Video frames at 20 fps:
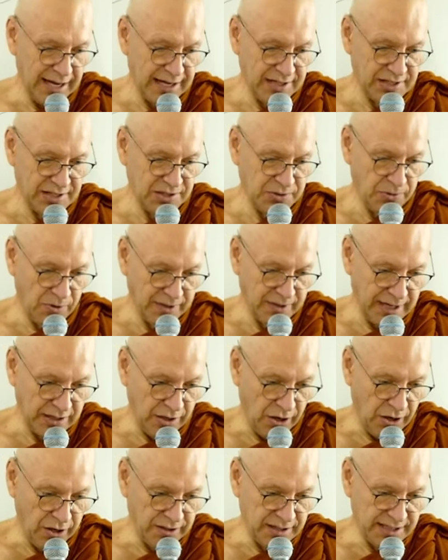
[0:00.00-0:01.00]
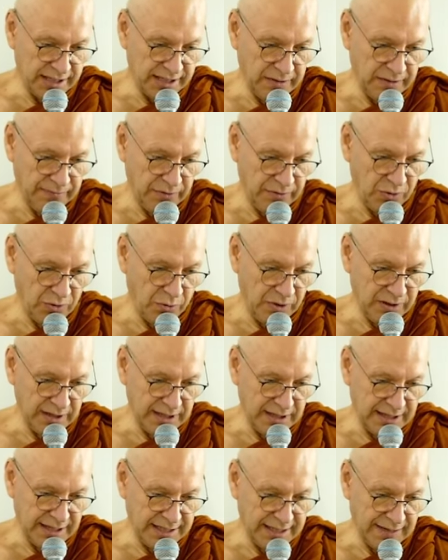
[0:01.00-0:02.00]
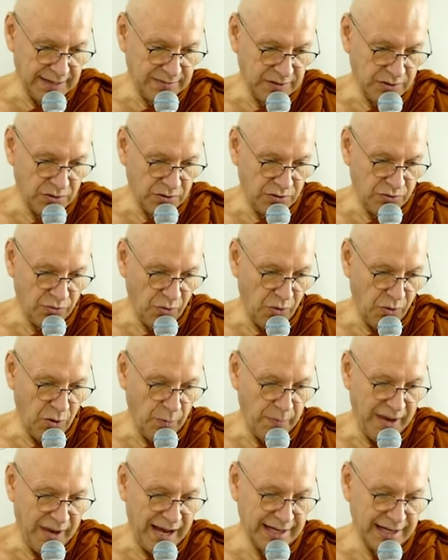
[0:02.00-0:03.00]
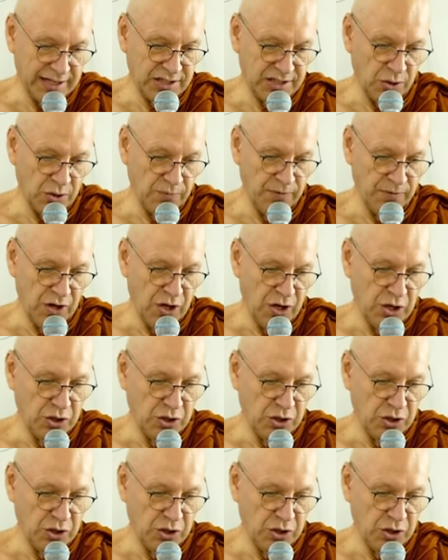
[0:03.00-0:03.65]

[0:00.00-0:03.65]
I saw that unskillful qualities are the drawbacks of